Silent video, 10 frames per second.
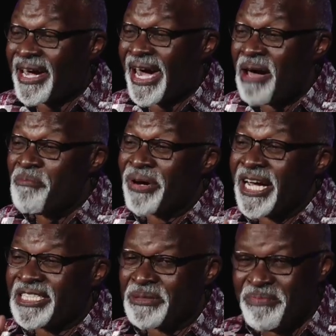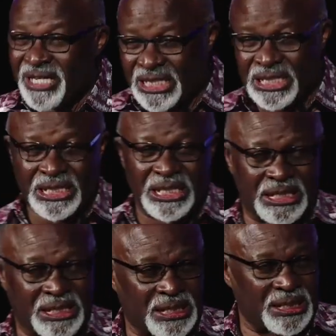Cambridge missed
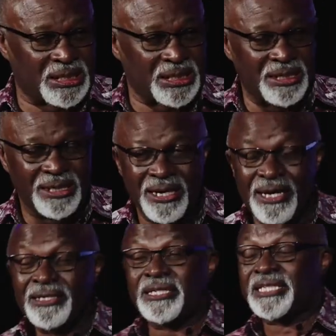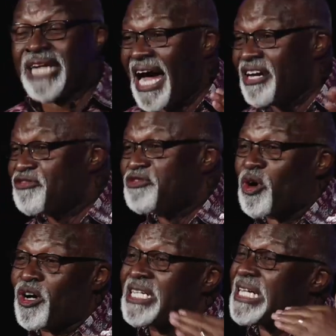it.
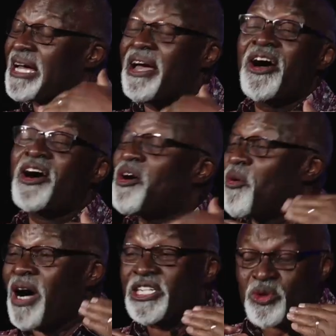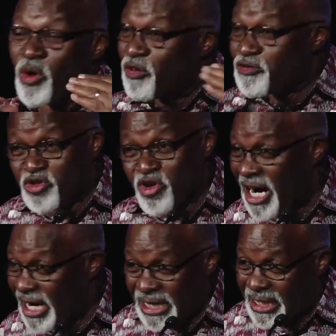Stanford was off
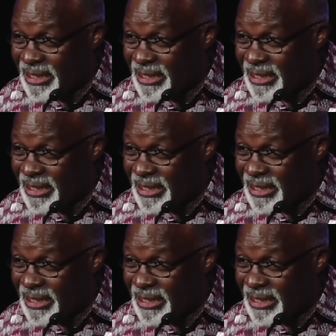track.